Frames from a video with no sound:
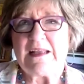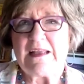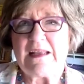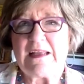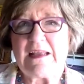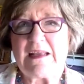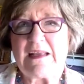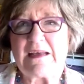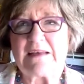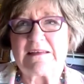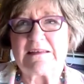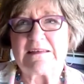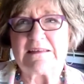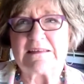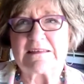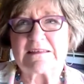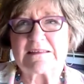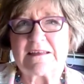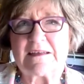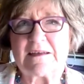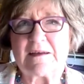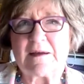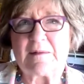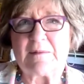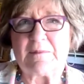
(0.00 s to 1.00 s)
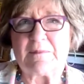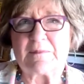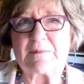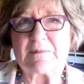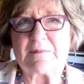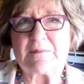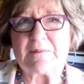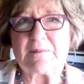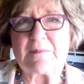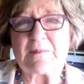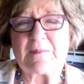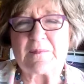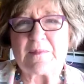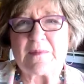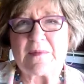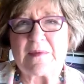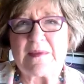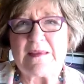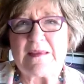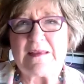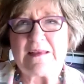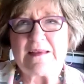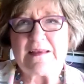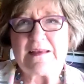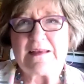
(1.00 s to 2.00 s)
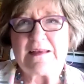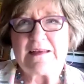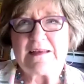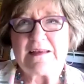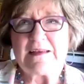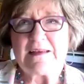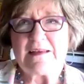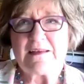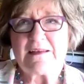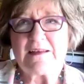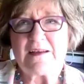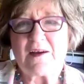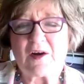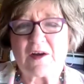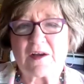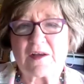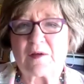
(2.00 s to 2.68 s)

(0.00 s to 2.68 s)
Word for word: And um, our